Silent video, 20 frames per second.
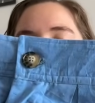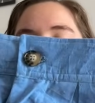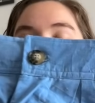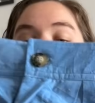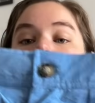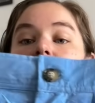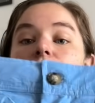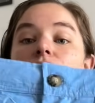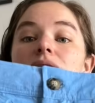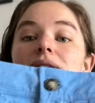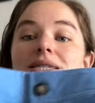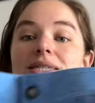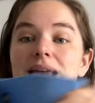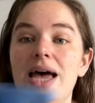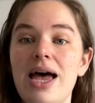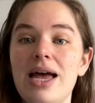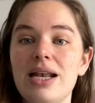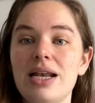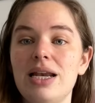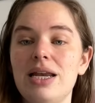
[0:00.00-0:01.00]
So
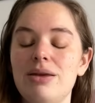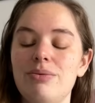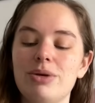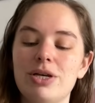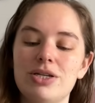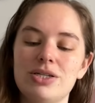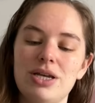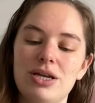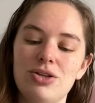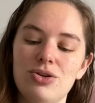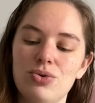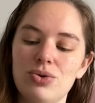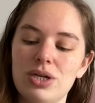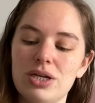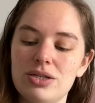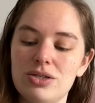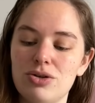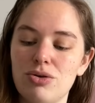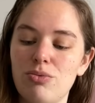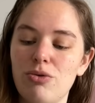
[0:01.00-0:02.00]
sadly, because I know that
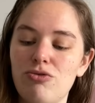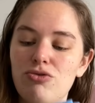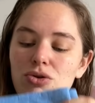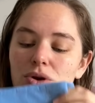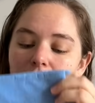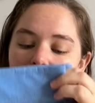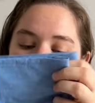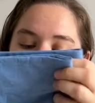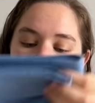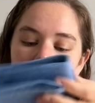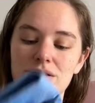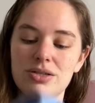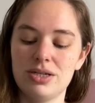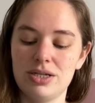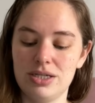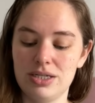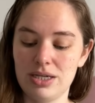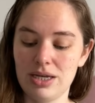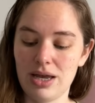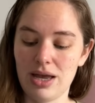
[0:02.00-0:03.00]
some of you have
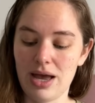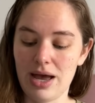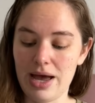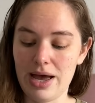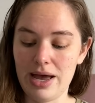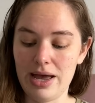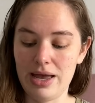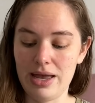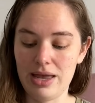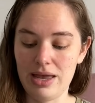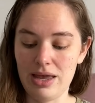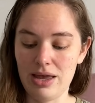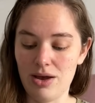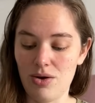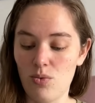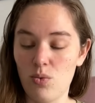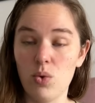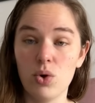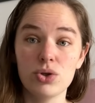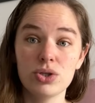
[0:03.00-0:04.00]
asked, I
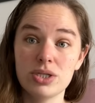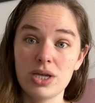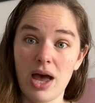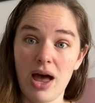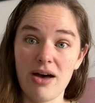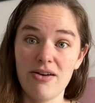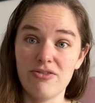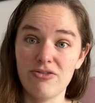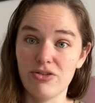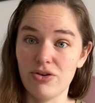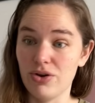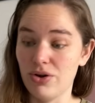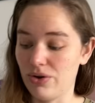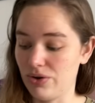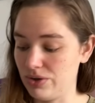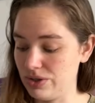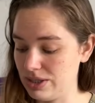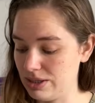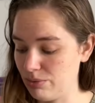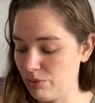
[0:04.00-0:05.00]
won't have
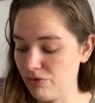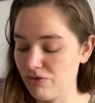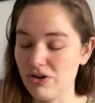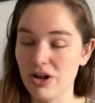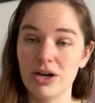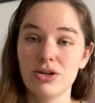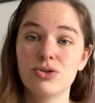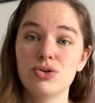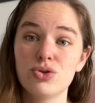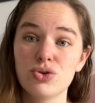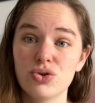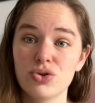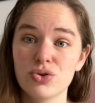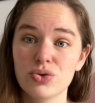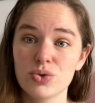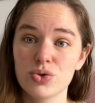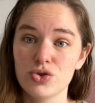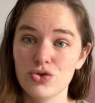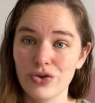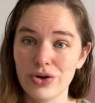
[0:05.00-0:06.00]
a zipper fly tutorial
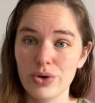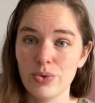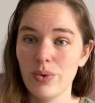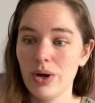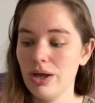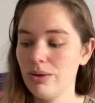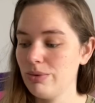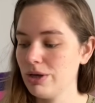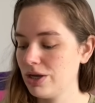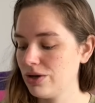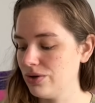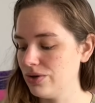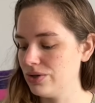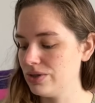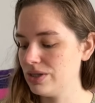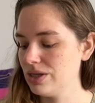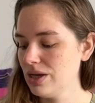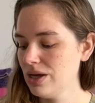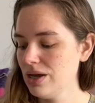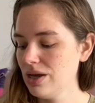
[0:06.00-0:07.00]
straight away,
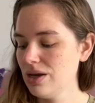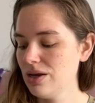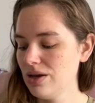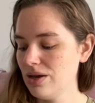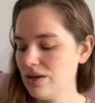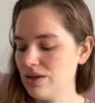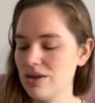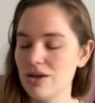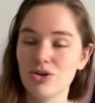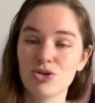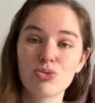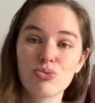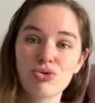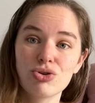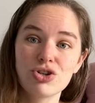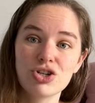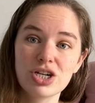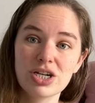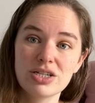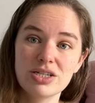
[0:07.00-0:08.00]
because now the
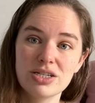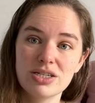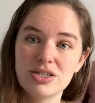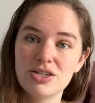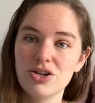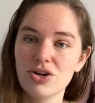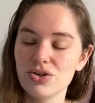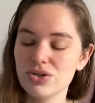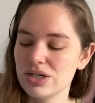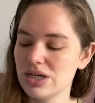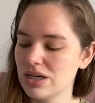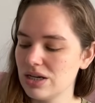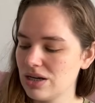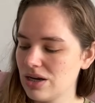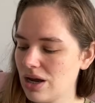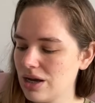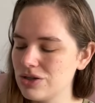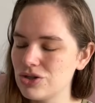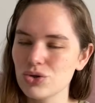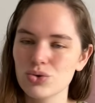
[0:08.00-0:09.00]
project is done and
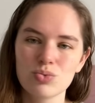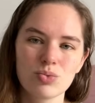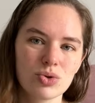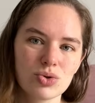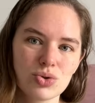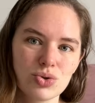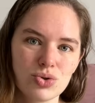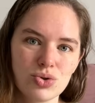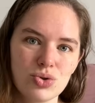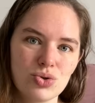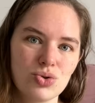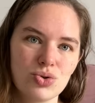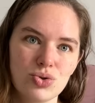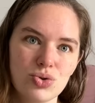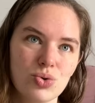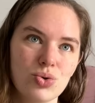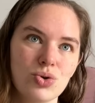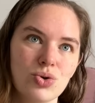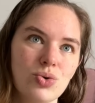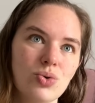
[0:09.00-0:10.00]
I don't want to do a
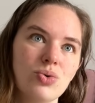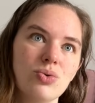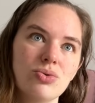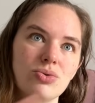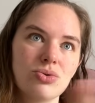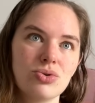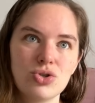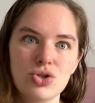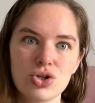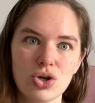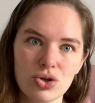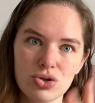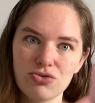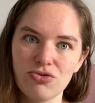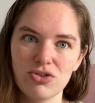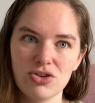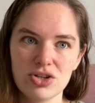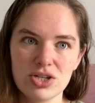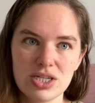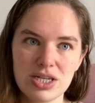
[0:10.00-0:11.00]
tutorial just
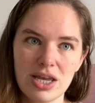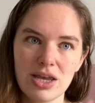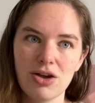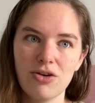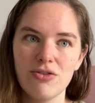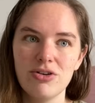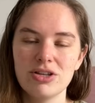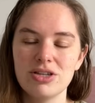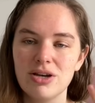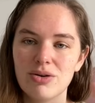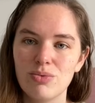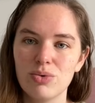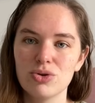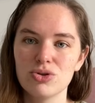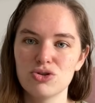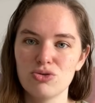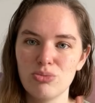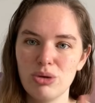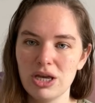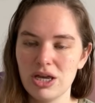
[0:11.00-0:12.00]
for the sake of it. I want
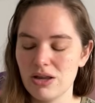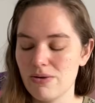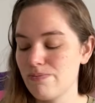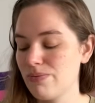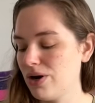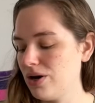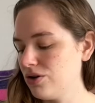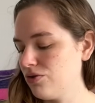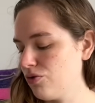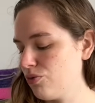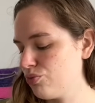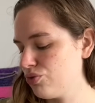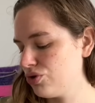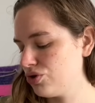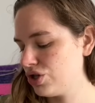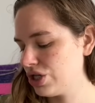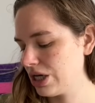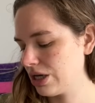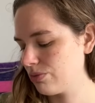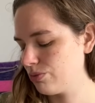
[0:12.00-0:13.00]
to make it part of a
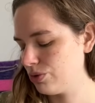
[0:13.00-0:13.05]
project.